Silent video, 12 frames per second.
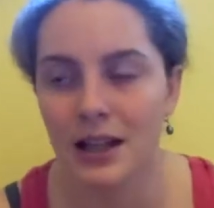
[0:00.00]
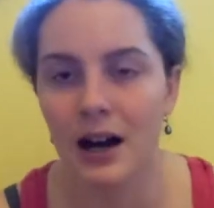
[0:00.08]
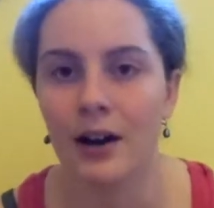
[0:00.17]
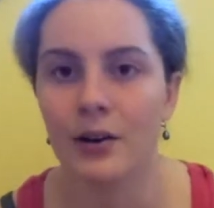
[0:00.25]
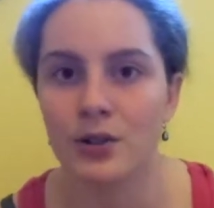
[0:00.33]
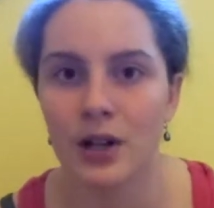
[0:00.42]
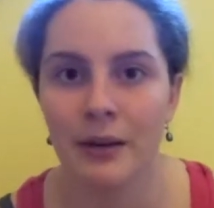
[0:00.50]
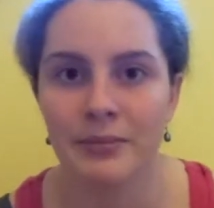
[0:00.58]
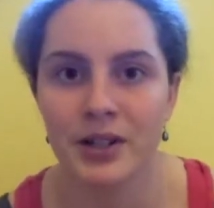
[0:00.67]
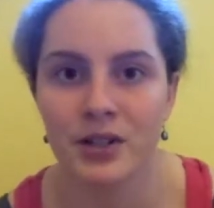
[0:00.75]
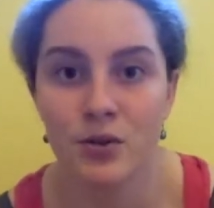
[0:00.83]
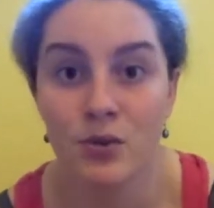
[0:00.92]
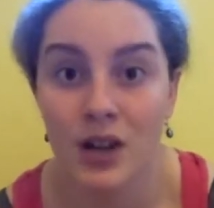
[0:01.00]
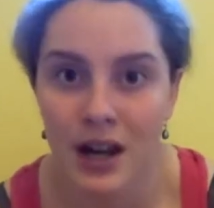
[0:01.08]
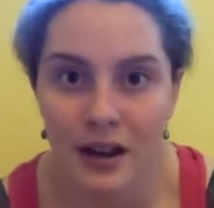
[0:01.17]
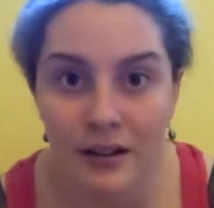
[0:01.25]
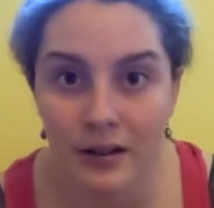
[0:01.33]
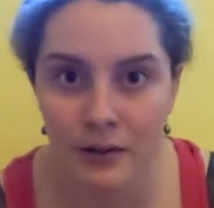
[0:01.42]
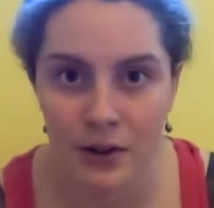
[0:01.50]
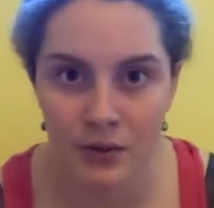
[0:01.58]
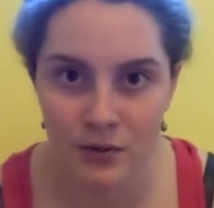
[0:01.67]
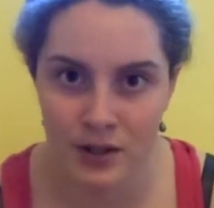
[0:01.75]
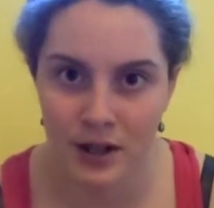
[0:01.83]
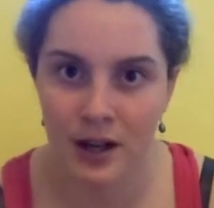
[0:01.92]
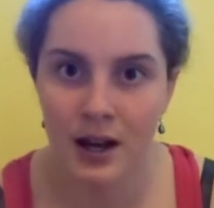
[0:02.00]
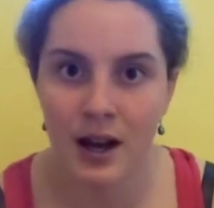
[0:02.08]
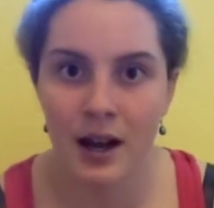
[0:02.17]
the auto shop to do the interviews and